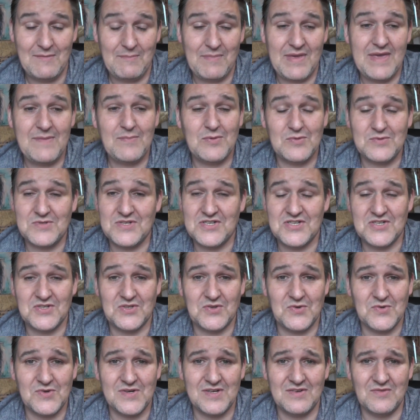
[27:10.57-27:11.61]
people
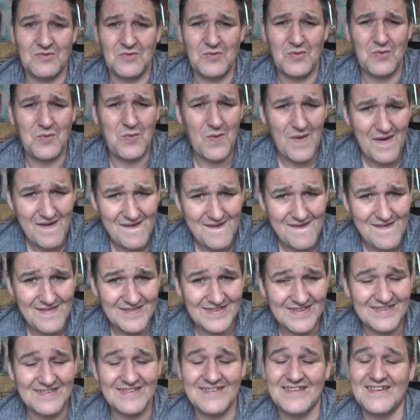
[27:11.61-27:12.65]
just going,
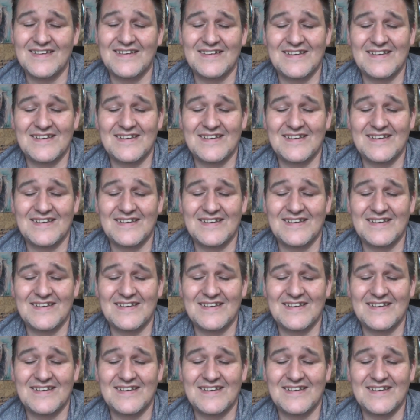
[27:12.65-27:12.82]
"What?"